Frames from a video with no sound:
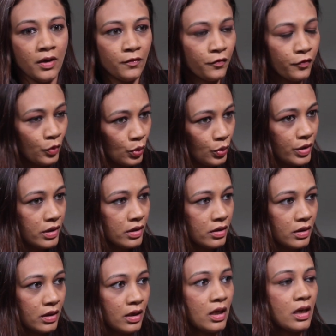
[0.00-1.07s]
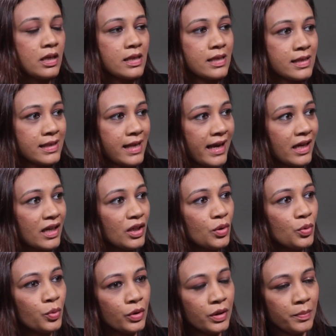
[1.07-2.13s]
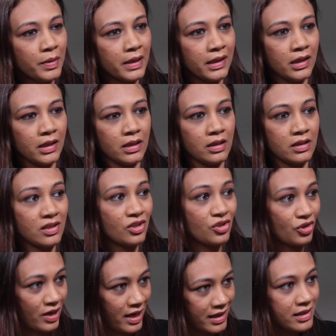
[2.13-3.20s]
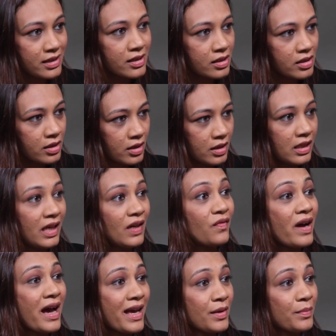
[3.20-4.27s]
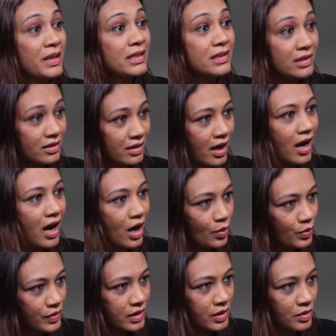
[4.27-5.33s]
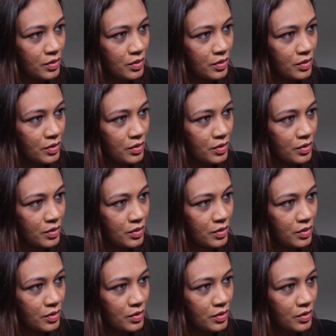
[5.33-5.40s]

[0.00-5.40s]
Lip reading: food. Second would be stress, the environment in the house.